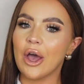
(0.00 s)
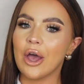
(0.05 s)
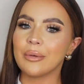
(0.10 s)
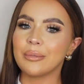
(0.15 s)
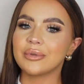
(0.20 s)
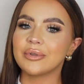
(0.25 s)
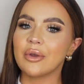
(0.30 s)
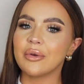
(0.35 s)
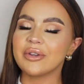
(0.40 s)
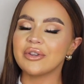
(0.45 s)

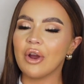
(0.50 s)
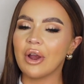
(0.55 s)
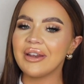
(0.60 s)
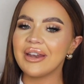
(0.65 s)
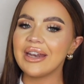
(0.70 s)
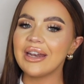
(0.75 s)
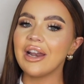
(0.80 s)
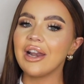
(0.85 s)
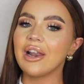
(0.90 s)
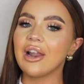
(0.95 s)
So we tried
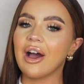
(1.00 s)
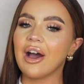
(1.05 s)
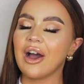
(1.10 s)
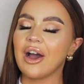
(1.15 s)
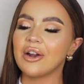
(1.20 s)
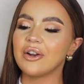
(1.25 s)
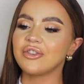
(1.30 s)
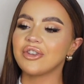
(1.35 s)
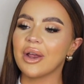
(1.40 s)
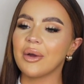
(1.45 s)
it in a
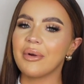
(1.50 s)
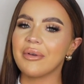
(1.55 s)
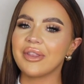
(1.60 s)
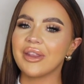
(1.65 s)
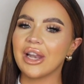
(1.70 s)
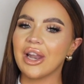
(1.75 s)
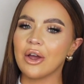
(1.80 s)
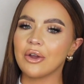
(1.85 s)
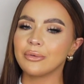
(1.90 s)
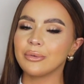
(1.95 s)
large, however
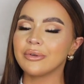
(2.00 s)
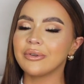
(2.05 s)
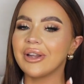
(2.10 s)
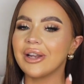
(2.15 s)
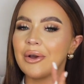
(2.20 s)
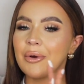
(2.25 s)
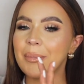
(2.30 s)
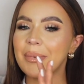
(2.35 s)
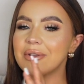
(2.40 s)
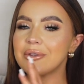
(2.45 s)
the large was a
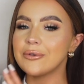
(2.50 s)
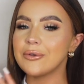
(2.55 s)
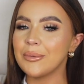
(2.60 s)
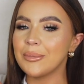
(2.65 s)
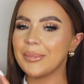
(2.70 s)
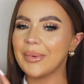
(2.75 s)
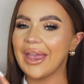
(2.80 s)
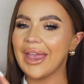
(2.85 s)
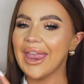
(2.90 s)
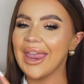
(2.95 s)
little bit too
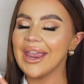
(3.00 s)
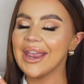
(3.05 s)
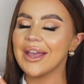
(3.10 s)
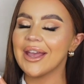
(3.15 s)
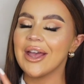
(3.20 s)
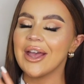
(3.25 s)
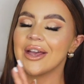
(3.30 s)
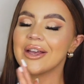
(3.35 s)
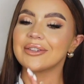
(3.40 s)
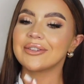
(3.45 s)
big,
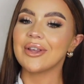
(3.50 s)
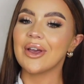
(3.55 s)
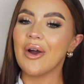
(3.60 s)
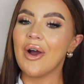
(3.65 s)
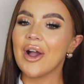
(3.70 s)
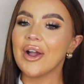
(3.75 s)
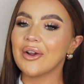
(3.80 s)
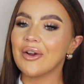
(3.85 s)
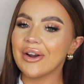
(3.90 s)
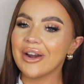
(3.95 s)
so
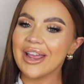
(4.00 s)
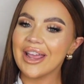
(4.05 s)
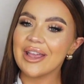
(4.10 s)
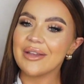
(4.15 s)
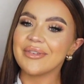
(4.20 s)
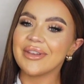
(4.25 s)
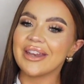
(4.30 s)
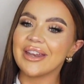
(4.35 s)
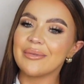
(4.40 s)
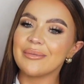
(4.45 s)
I got
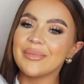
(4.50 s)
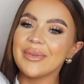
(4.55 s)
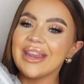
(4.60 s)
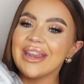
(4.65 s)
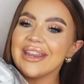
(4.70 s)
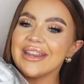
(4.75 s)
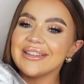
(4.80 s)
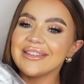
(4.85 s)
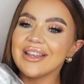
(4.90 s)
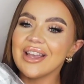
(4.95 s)
him in a
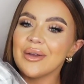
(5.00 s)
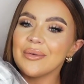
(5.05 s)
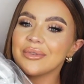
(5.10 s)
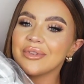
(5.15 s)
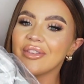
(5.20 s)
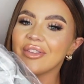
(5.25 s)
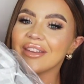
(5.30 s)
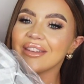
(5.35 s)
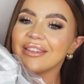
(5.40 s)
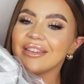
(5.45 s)
medium.
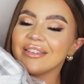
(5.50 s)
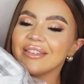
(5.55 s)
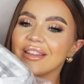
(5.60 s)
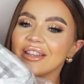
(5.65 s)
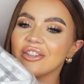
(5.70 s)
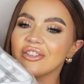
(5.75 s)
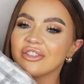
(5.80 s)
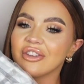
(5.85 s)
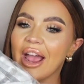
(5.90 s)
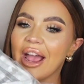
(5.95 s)
So this is the
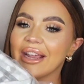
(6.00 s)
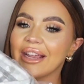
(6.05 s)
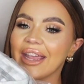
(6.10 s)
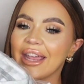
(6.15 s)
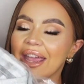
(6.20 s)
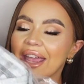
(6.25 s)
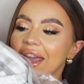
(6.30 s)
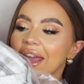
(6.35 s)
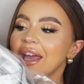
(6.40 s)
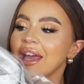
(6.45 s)

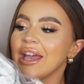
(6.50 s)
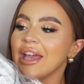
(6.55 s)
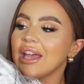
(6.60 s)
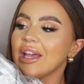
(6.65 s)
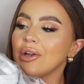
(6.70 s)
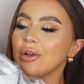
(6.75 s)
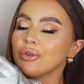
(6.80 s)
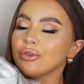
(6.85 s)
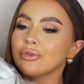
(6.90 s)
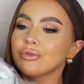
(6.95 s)
jacket.
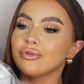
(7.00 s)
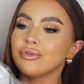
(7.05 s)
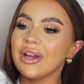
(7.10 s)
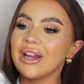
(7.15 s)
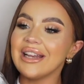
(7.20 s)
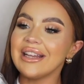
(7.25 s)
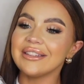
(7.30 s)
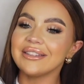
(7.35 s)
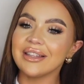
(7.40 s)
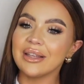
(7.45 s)
It looks
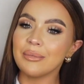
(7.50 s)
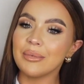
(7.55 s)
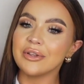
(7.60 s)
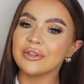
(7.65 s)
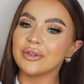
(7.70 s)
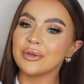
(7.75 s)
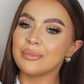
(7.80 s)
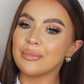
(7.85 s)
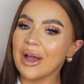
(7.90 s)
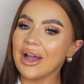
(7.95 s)
really similar
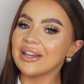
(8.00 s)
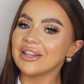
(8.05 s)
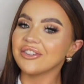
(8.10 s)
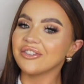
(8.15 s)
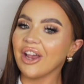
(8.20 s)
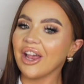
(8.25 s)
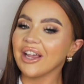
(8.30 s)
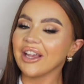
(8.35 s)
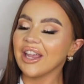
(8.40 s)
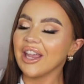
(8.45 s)
to my
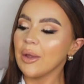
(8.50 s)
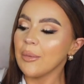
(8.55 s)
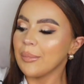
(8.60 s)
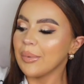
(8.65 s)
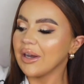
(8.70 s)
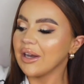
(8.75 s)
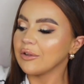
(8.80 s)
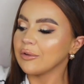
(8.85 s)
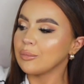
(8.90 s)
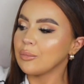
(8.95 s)
jacket,
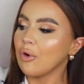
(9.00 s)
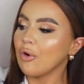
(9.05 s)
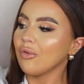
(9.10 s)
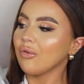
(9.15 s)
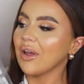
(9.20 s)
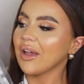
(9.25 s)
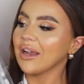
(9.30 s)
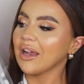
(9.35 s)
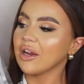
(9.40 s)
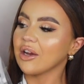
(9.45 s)
but it's more of
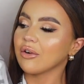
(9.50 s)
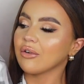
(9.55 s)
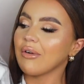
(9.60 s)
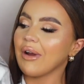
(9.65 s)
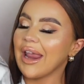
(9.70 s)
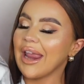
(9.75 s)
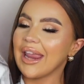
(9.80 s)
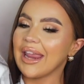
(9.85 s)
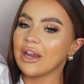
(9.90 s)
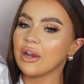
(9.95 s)
like a
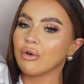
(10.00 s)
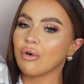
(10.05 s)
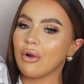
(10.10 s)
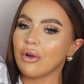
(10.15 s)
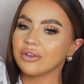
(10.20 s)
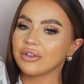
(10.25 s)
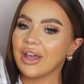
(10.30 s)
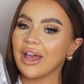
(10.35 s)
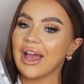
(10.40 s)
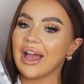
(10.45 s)
grey
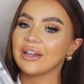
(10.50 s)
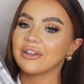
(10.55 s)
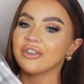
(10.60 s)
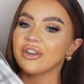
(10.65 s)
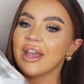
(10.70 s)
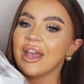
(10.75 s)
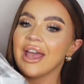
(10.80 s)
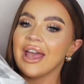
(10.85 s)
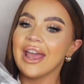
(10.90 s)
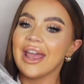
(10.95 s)
crosshatch.
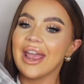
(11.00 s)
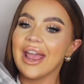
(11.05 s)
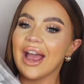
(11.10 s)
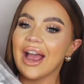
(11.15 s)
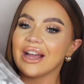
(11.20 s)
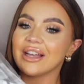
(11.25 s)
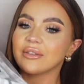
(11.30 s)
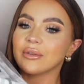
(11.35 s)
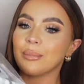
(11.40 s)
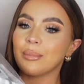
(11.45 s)
It
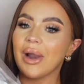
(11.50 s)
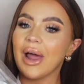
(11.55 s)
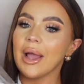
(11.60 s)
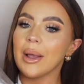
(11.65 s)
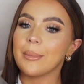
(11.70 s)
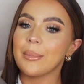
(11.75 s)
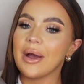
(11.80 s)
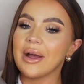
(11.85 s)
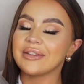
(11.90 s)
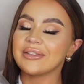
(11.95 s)
has
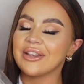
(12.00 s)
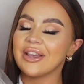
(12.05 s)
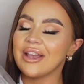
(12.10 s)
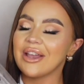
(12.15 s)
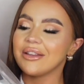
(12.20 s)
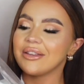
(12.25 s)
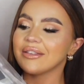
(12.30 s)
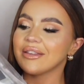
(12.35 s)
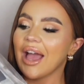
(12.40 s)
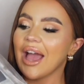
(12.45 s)
black
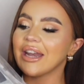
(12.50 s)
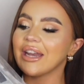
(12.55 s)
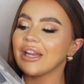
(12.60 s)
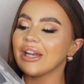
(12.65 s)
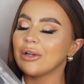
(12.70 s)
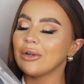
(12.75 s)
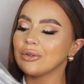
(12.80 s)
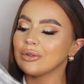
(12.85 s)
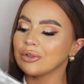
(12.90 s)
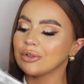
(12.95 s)
buttons, and it
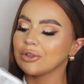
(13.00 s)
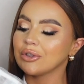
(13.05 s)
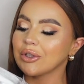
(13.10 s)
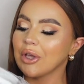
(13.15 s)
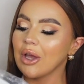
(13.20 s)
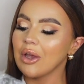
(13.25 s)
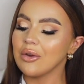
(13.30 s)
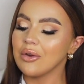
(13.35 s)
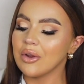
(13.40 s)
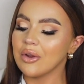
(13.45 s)
looks
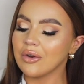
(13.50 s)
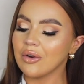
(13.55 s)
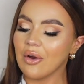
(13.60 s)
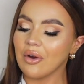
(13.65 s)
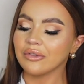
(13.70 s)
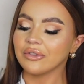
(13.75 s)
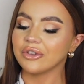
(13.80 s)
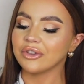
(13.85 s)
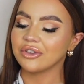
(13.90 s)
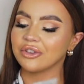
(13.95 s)
so good
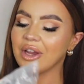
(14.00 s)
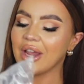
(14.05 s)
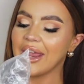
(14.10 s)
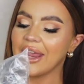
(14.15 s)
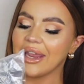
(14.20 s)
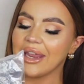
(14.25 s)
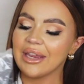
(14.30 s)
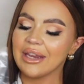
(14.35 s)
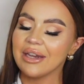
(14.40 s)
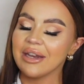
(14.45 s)
on
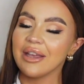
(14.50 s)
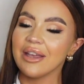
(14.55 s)
Shane.